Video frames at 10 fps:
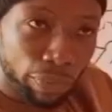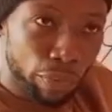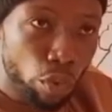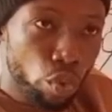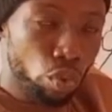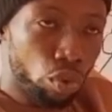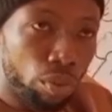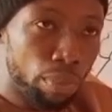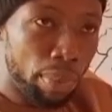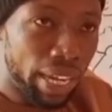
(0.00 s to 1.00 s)
is
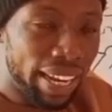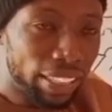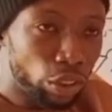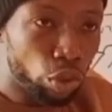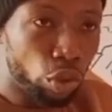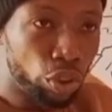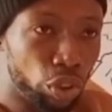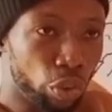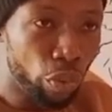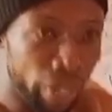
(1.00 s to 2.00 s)
full, bladder
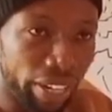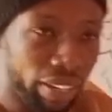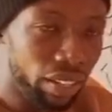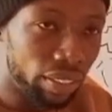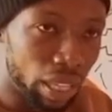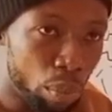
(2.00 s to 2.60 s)
stores urine